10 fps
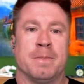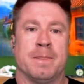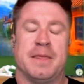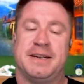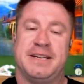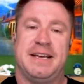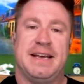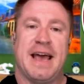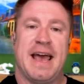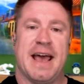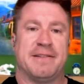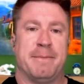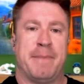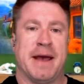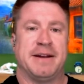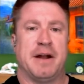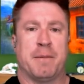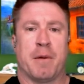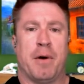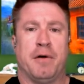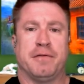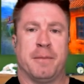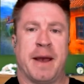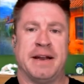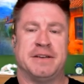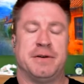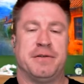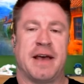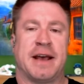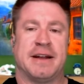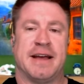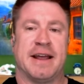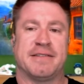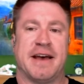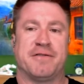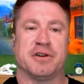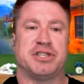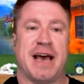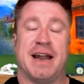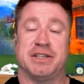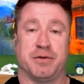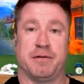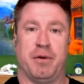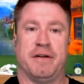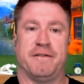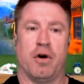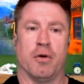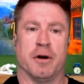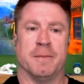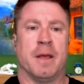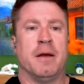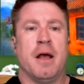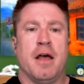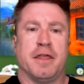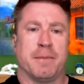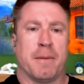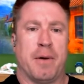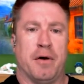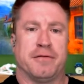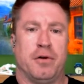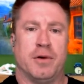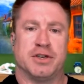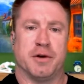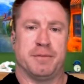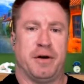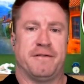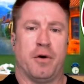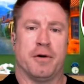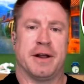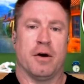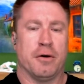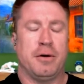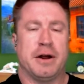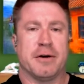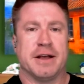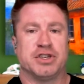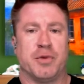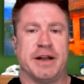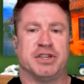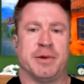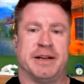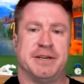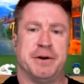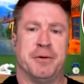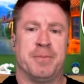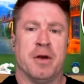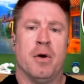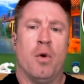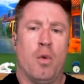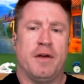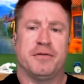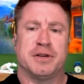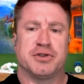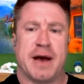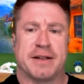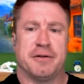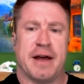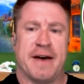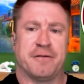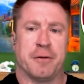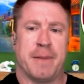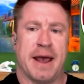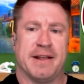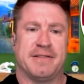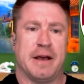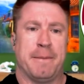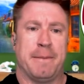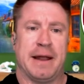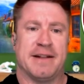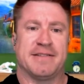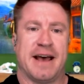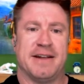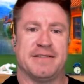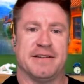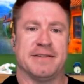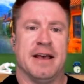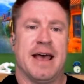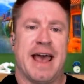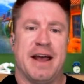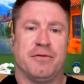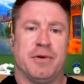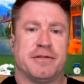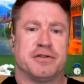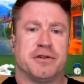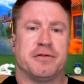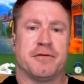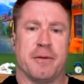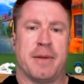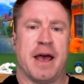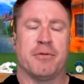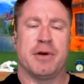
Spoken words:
The DEA has abandoned a proposal banning 2 psychedelics after a challenge was put forward. The proposal, which was put forward earlier in 2022, was retracted after Panacea Plant Sciences and researchers from Emory